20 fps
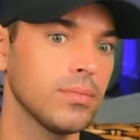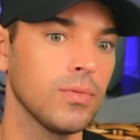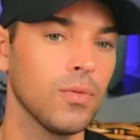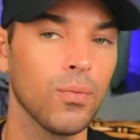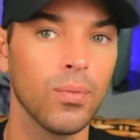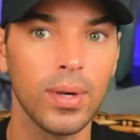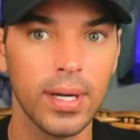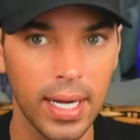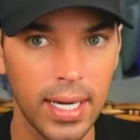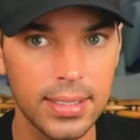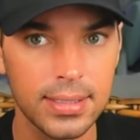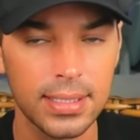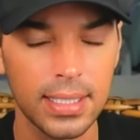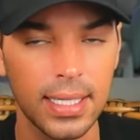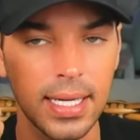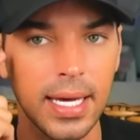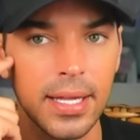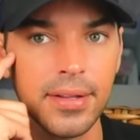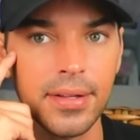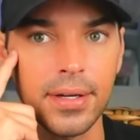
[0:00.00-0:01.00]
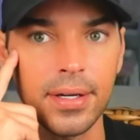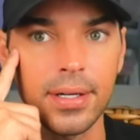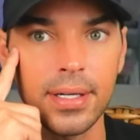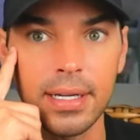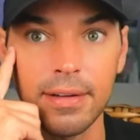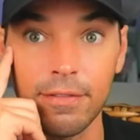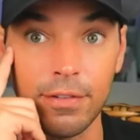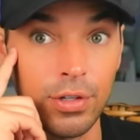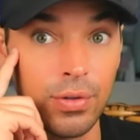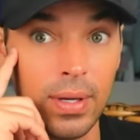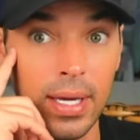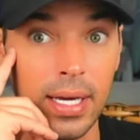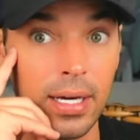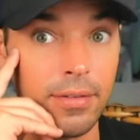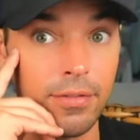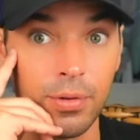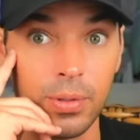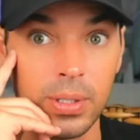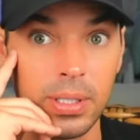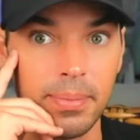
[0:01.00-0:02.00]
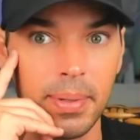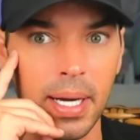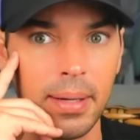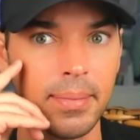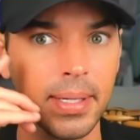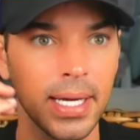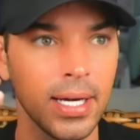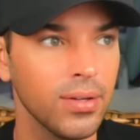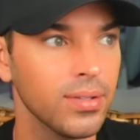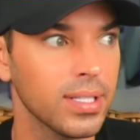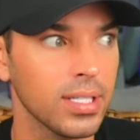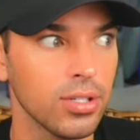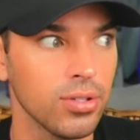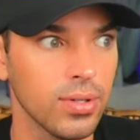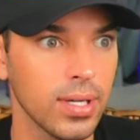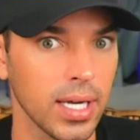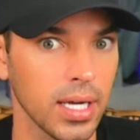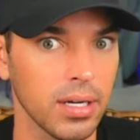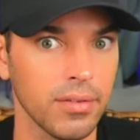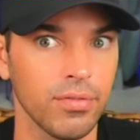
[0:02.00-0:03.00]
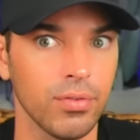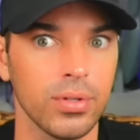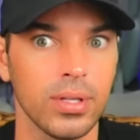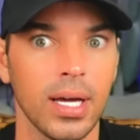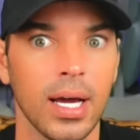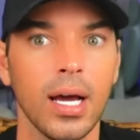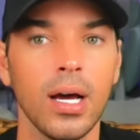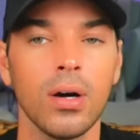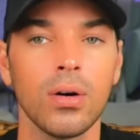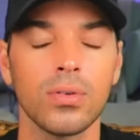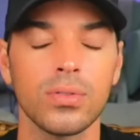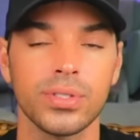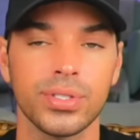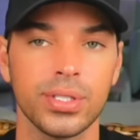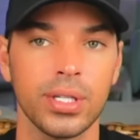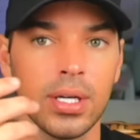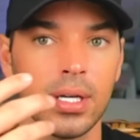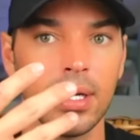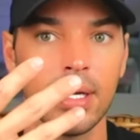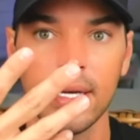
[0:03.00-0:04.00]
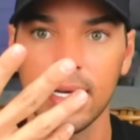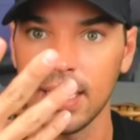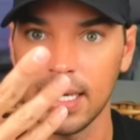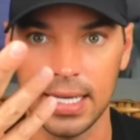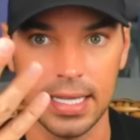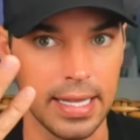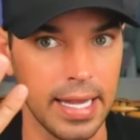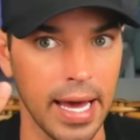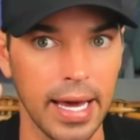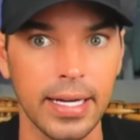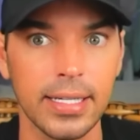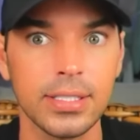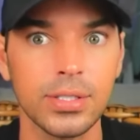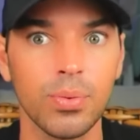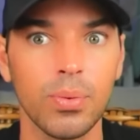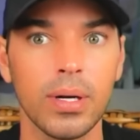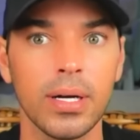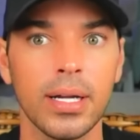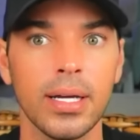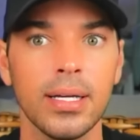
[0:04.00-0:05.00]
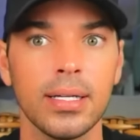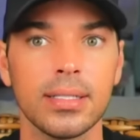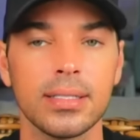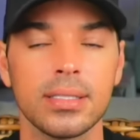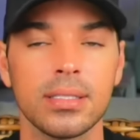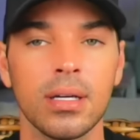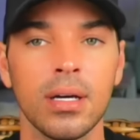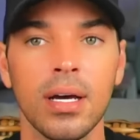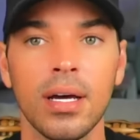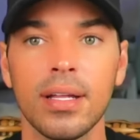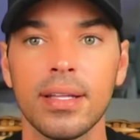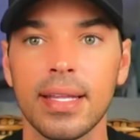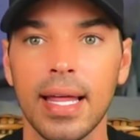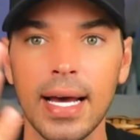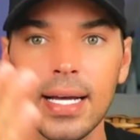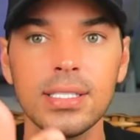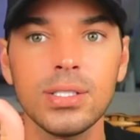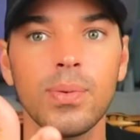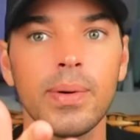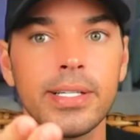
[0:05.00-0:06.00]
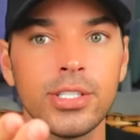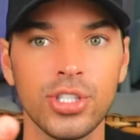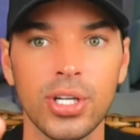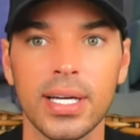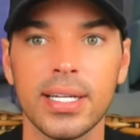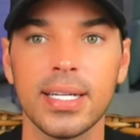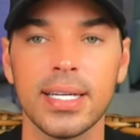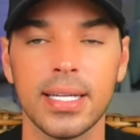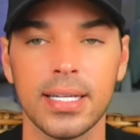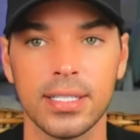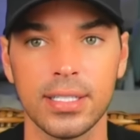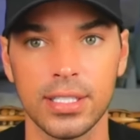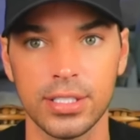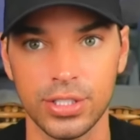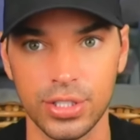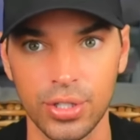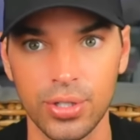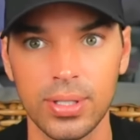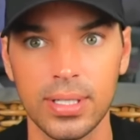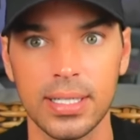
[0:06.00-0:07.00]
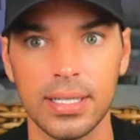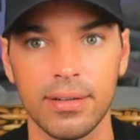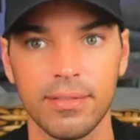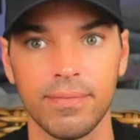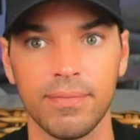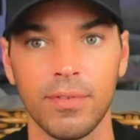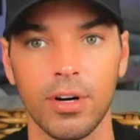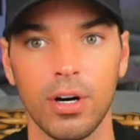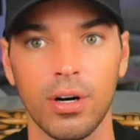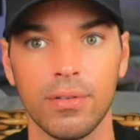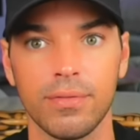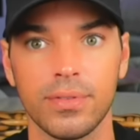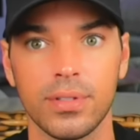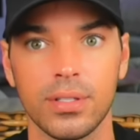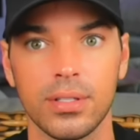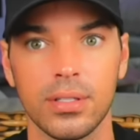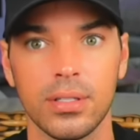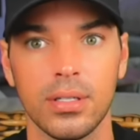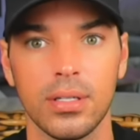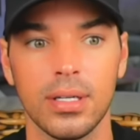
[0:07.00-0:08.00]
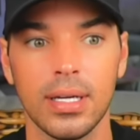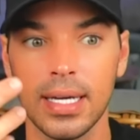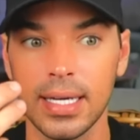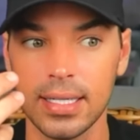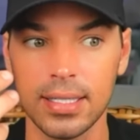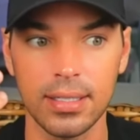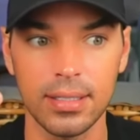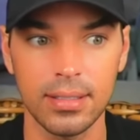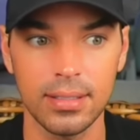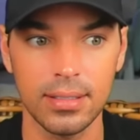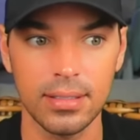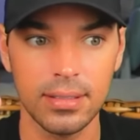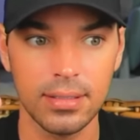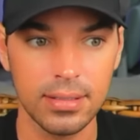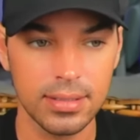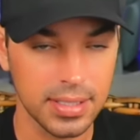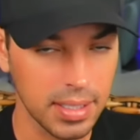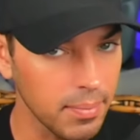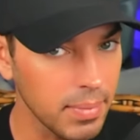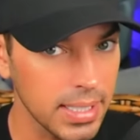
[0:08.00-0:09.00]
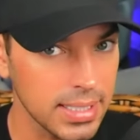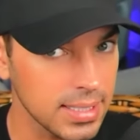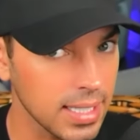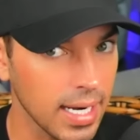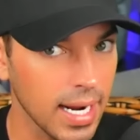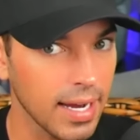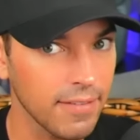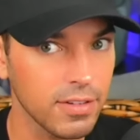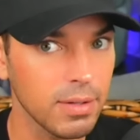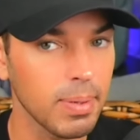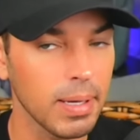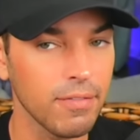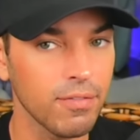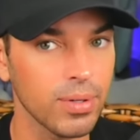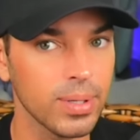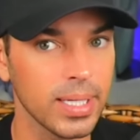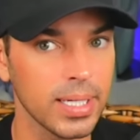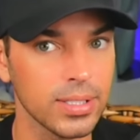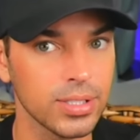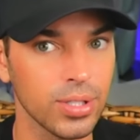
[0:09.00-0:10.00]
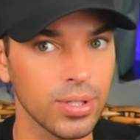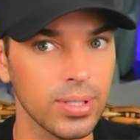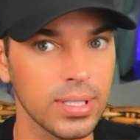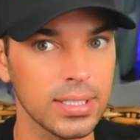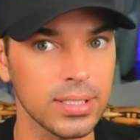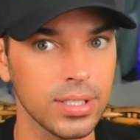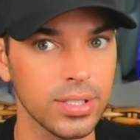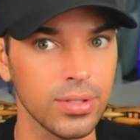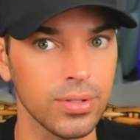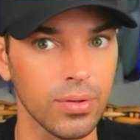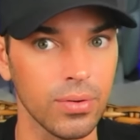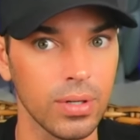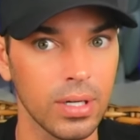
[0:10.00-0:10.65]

we're not together, and if you can't afford to buy me out, then you can't afford the house. And that is what it is. That's why she had to get an attorney involved. And somebody's going to have to pay for the attorney too.